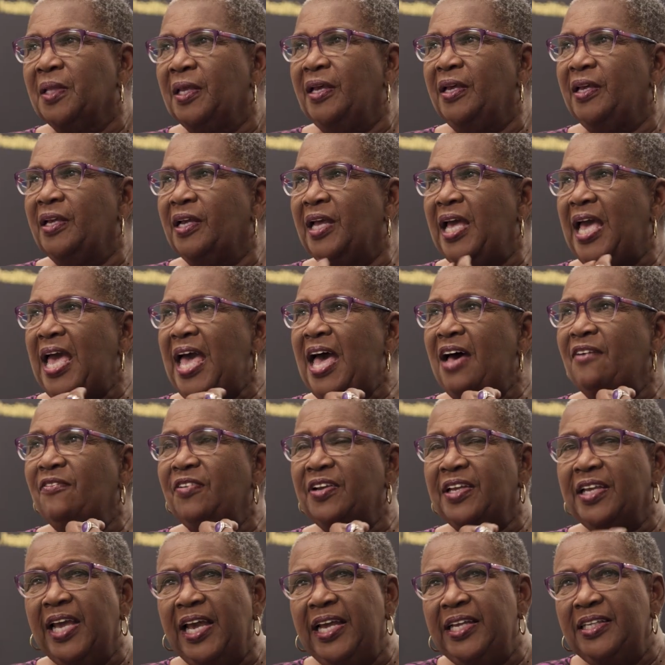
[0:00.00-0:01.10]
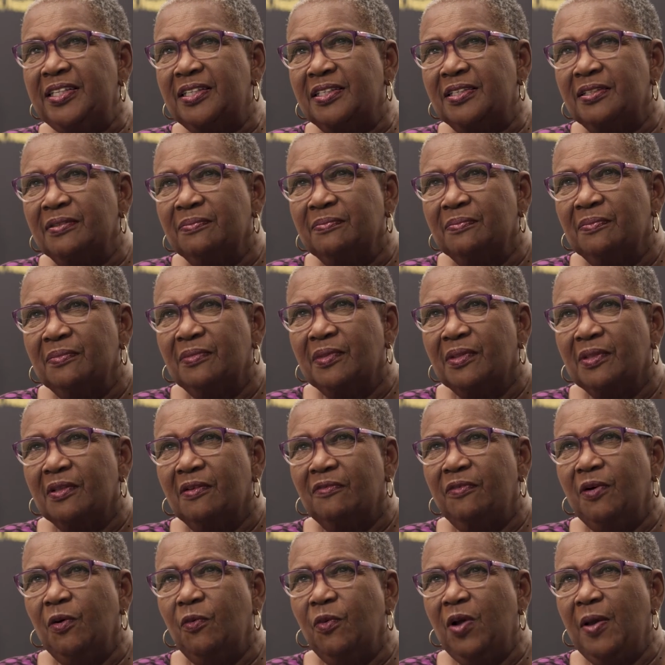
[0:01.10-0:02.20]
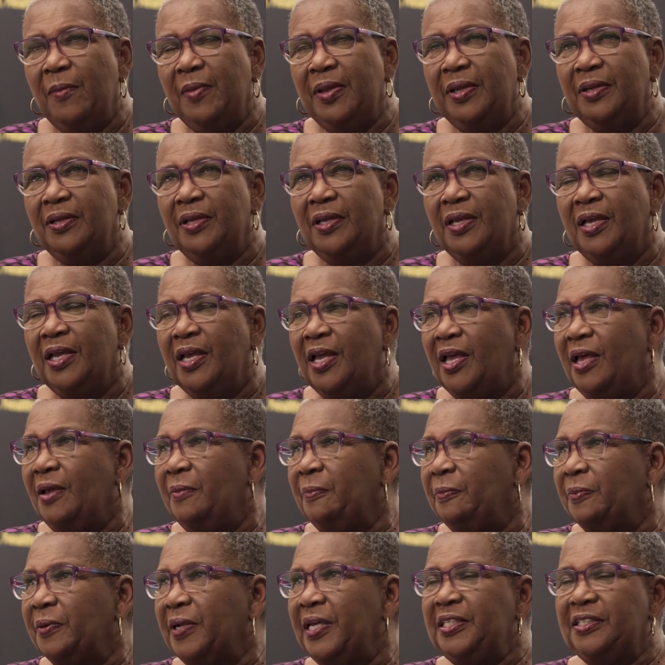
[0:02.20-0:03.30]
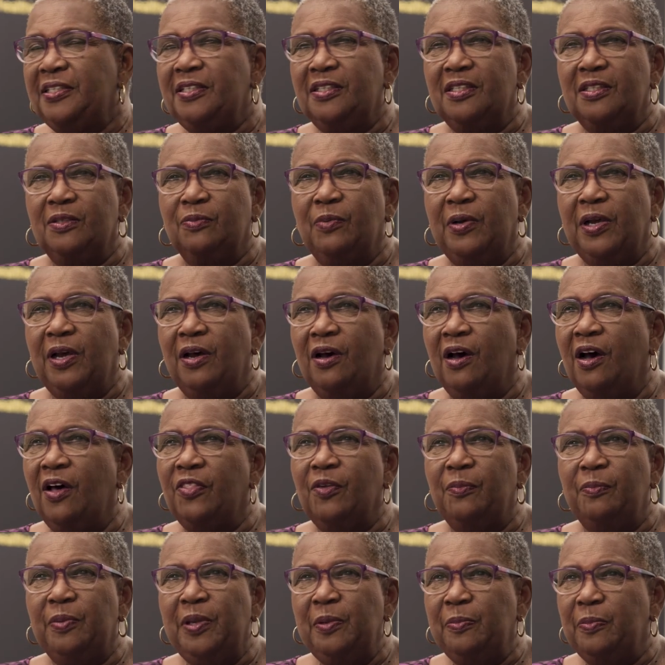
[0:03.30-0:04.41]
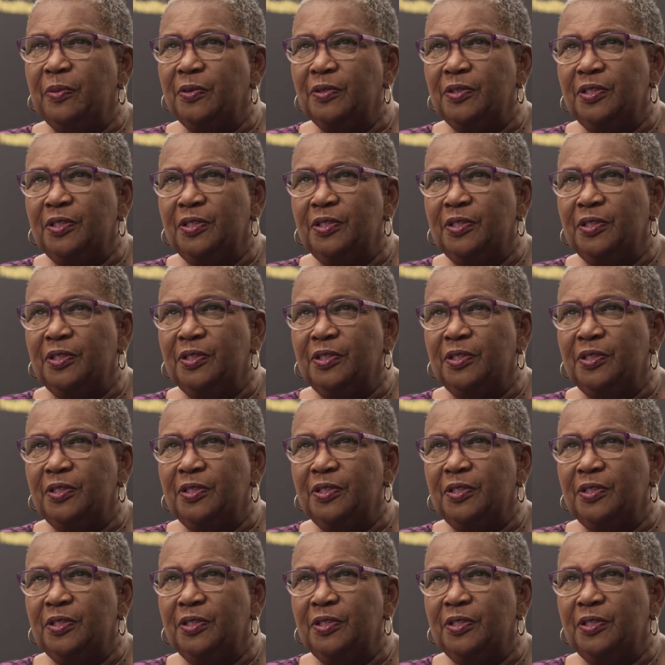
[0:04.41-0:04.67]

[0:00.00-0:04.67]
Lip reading: It advocates for women in places where other people